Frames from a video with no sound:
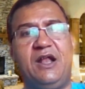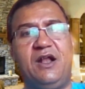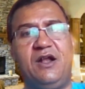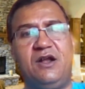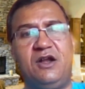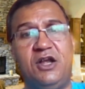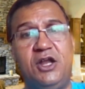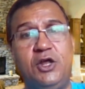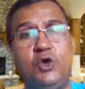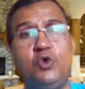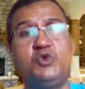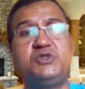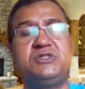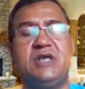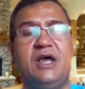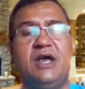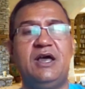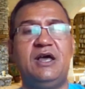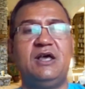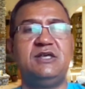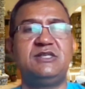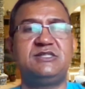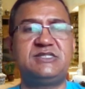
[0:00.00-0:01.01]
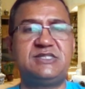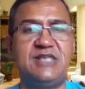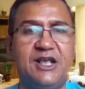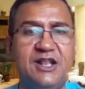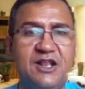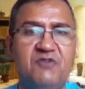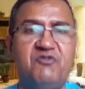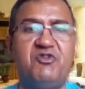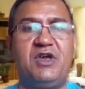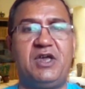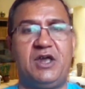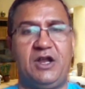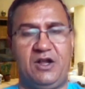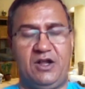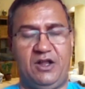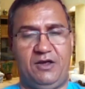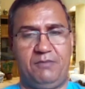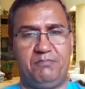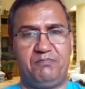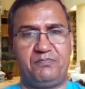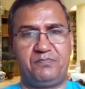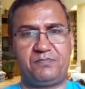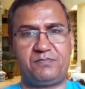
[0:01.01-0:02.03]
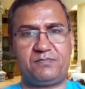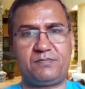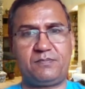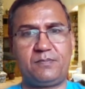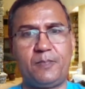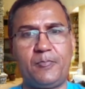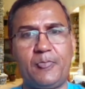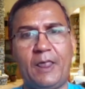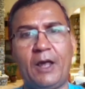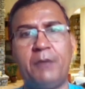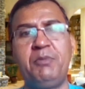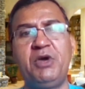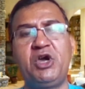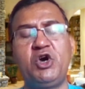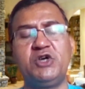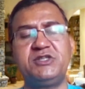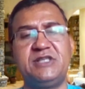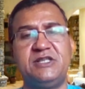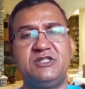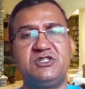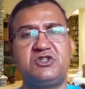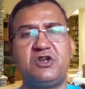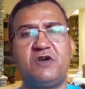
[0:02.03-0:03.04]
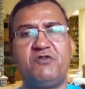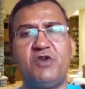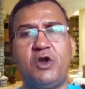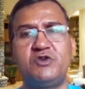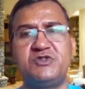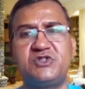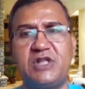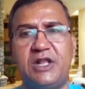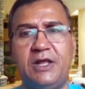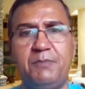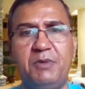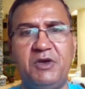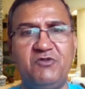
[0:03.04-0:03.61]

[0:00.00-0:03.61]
reduce significantly, because instead of now sleeping